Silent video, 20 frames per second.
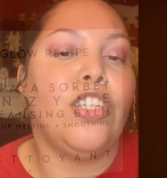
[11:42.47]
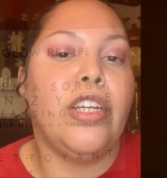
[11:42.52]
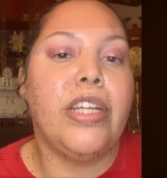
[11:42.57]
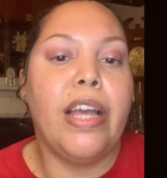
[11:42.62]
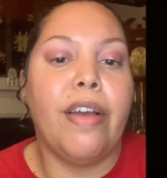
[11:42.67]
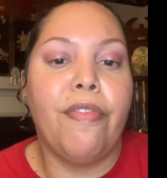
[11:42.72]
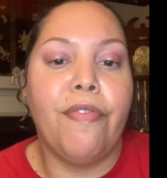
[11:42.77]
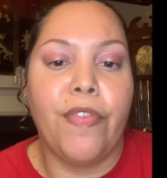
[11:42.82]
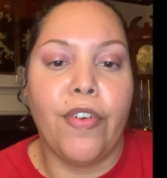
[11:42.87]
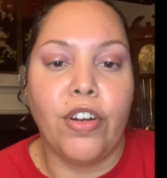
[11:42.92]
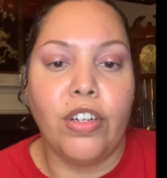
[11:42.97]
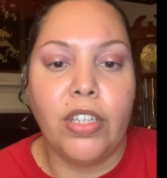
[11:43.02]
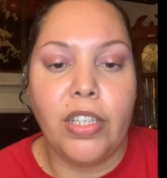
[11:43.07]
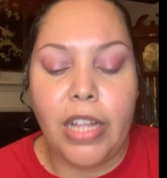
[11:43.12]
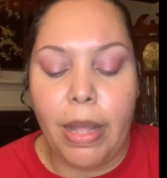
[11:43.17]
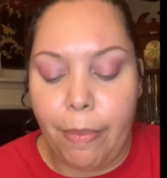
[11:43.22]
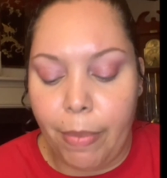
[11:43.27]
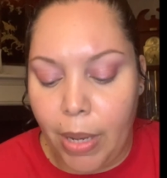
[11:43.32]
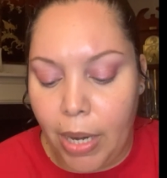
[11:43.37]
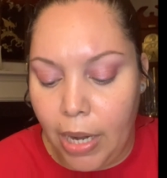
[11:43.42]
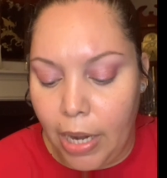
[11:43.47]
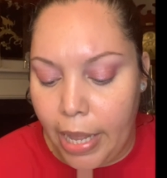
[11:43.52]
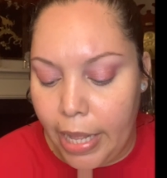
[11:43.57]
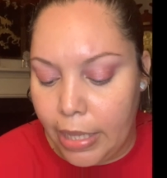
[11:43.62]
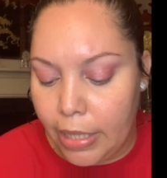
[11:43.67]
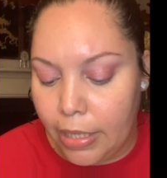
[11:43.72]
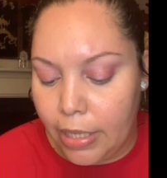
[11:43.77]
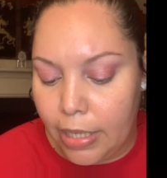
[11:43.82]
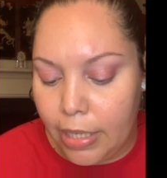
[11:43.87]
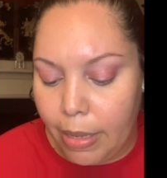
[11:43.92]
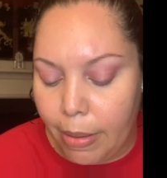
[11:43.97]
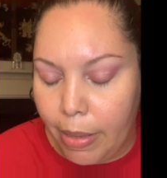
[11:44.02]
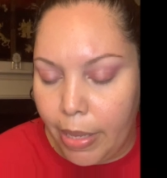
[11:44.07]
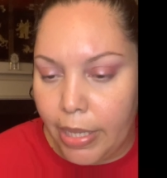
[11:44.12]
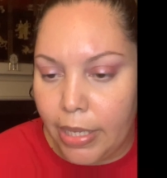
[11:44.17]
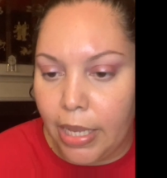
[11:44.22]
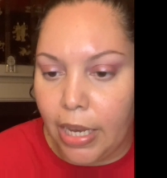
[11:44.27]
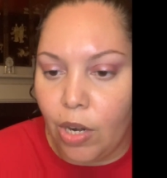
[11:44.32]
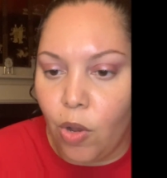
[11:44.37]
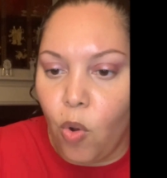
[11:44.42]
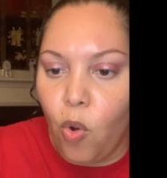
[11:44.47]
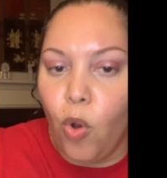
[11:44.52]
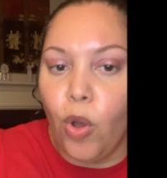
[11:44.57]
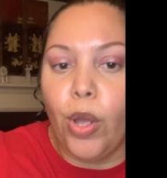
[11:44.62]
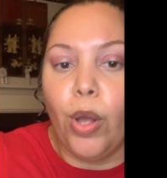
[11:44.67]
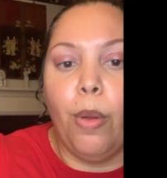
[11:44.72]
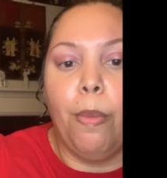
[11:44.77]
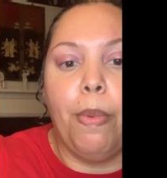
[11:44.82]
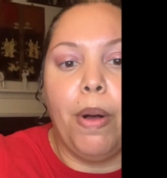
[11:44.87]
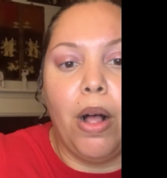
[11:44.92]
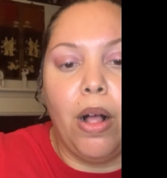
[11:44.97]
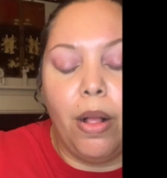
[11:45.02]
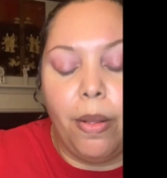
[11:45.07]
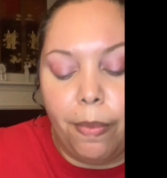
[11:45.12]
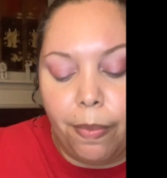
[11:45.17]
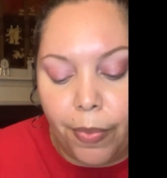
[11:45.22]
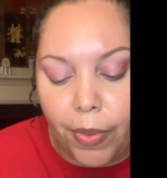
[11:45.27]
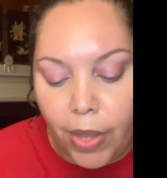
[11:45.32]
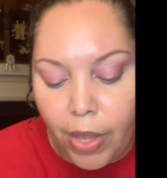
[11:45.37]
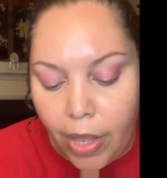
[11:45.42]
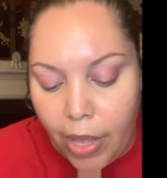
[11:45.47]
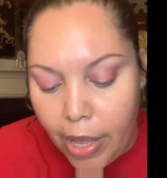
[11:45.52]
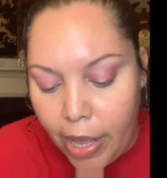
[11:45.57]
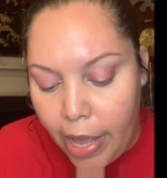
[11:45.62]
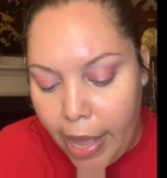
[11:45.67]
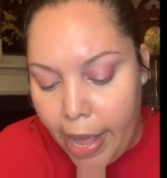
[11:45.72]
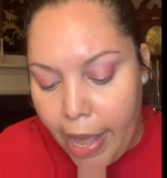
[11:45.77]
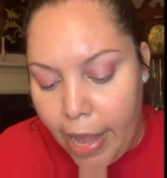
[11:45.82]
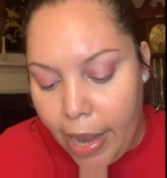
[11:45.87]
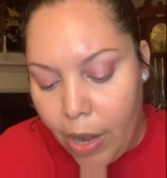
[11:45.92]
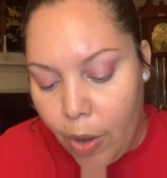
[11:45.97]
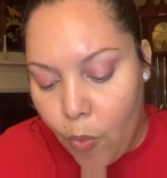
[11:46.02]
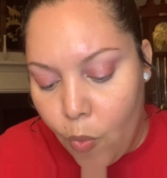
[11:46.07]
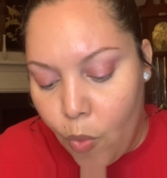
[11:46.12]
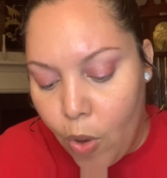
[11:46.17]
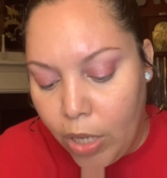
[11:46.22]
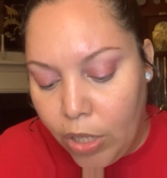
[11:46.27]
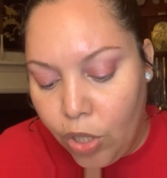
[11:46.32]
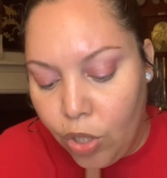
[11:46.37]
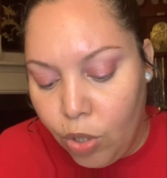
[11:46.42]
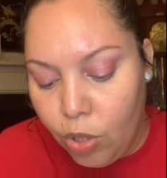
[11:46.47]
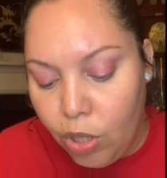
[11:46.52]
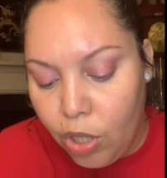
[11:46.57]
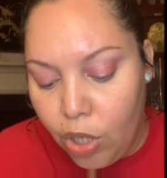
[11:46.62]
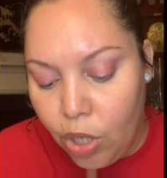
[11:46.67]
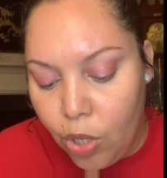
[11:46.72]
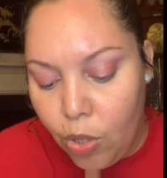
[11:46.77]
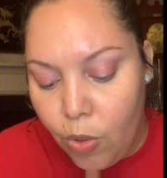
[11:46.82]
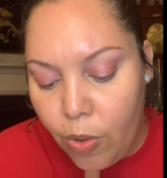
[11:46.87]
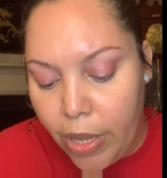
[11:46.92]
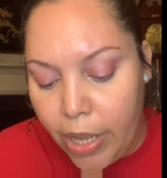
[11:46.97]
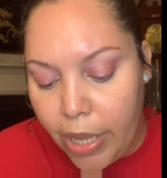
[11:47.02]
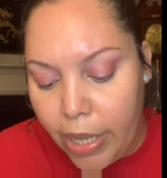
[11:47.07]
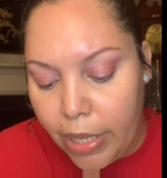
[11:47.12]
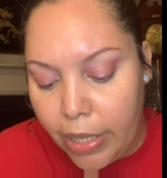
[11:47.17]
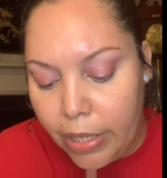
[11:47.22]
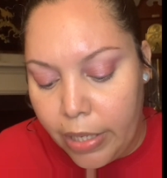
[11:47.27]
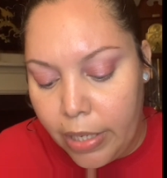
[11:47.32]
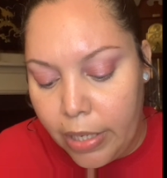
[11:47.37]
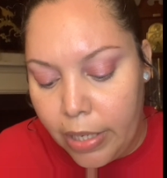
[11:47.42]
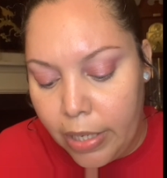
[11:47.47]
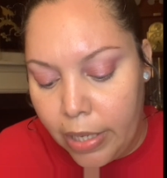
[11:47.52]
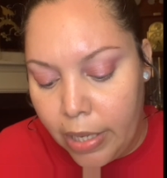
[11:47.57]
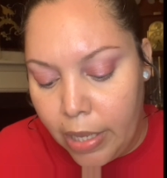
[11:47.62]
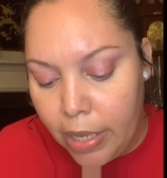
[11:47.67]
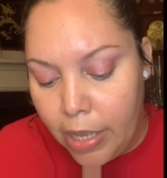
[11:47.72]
a first step cleanse. It's an oil balm, and what you do is